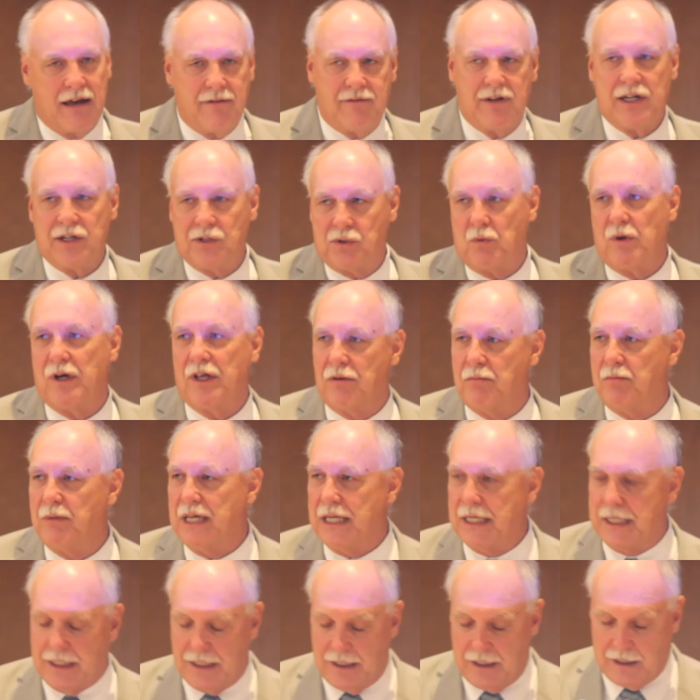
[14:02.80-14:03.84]
heavies
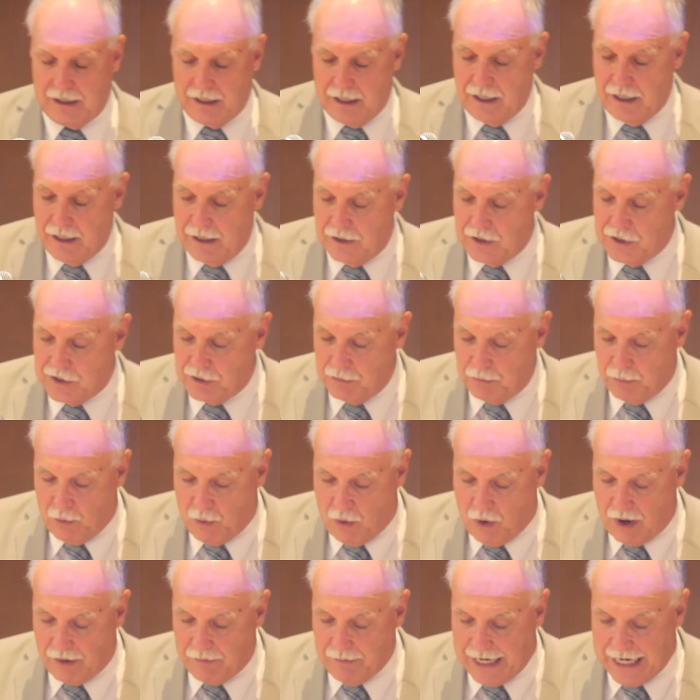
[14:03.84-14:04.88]
with me to, to
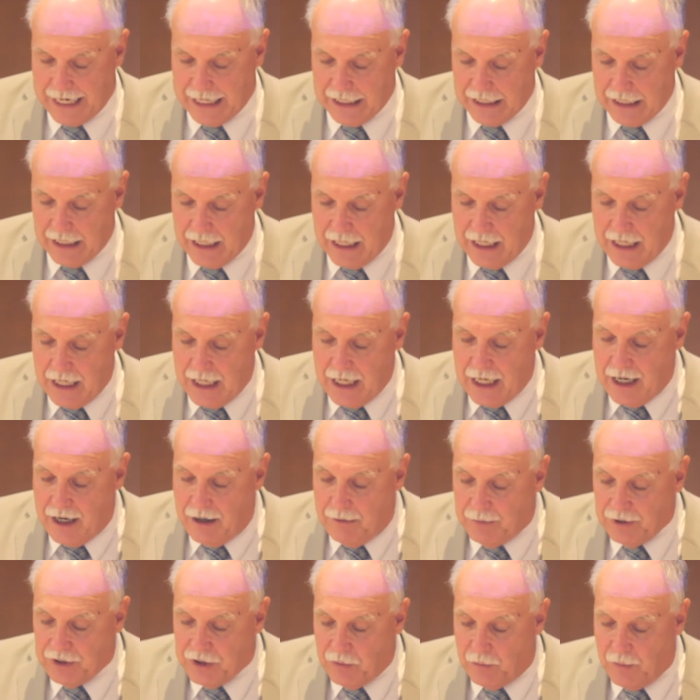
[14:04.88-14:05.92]
support me.
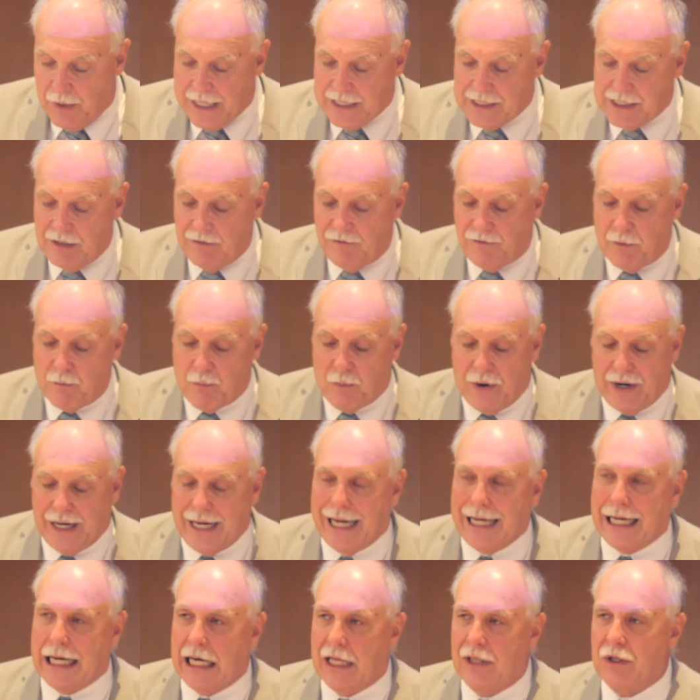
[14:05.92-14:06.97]
But the reason for
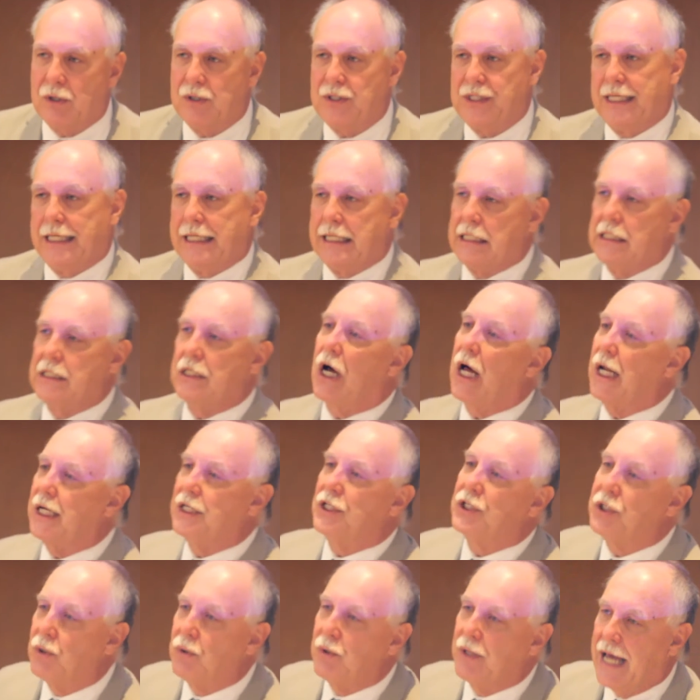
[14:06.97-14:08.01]
bringing others in is not
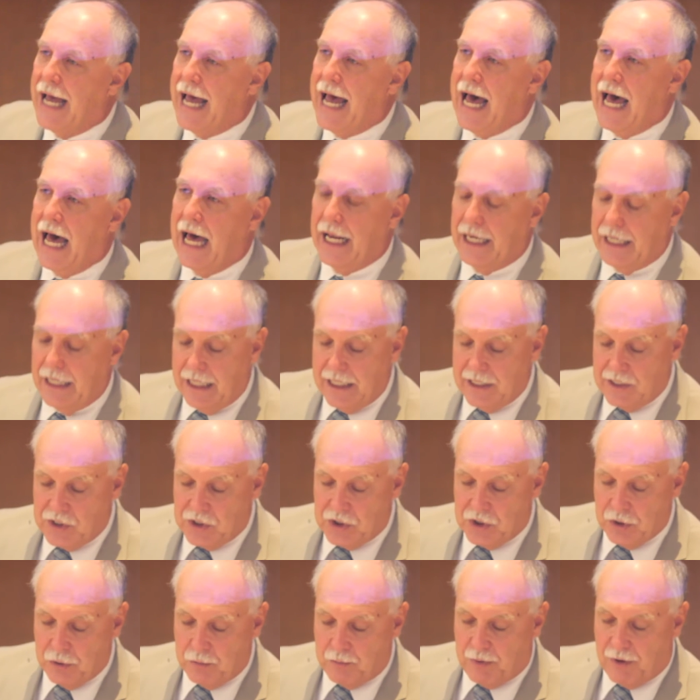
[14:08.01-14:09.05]
to do that,
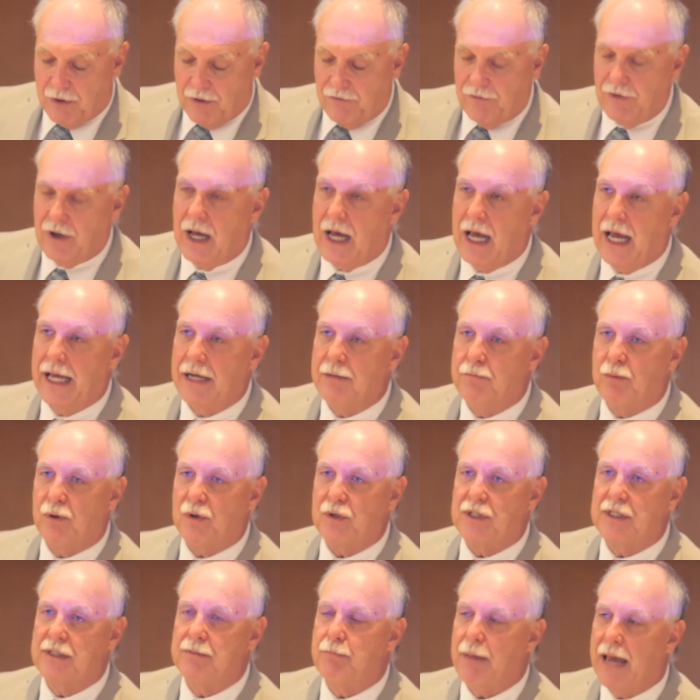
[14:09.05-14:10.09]
it's to provide
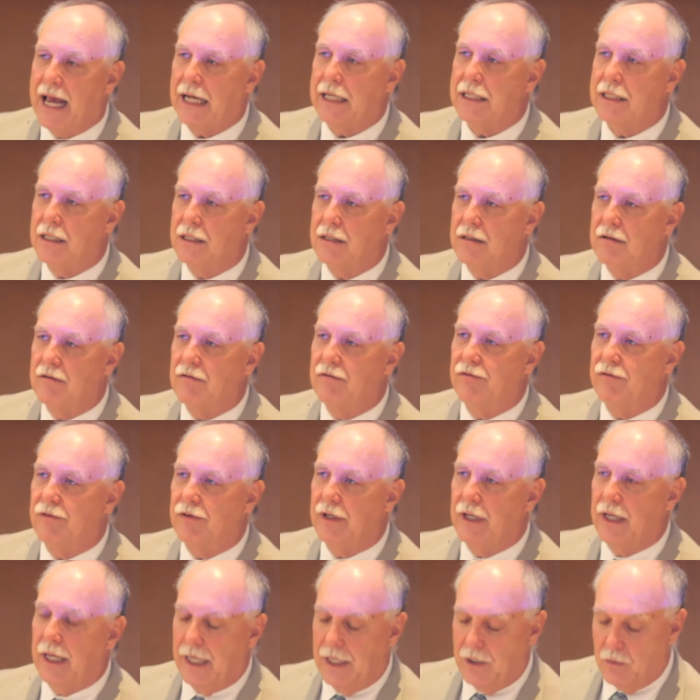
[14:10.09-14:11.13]

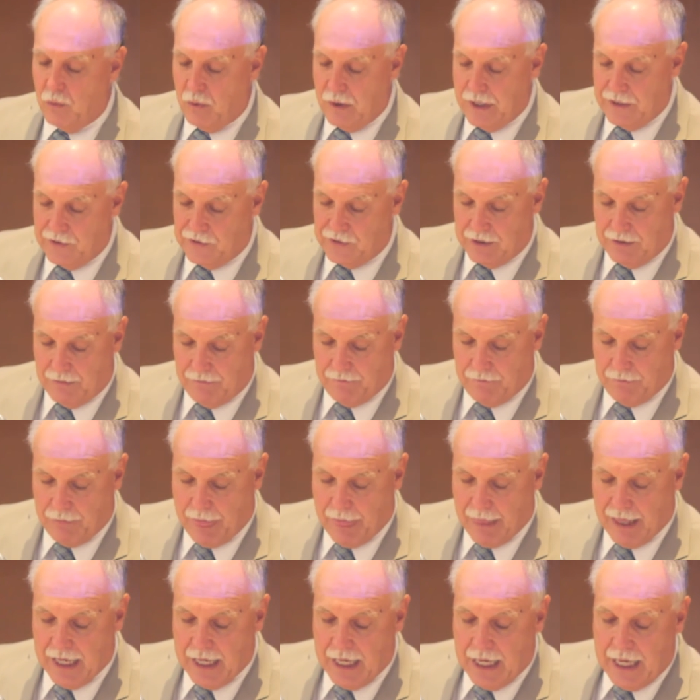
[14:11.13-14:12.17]
perspective and
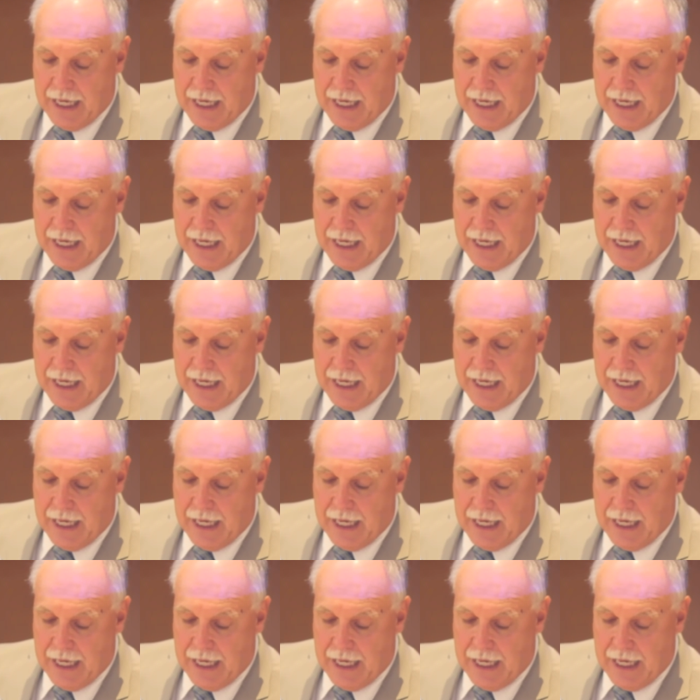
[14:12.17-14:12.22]
wisdom.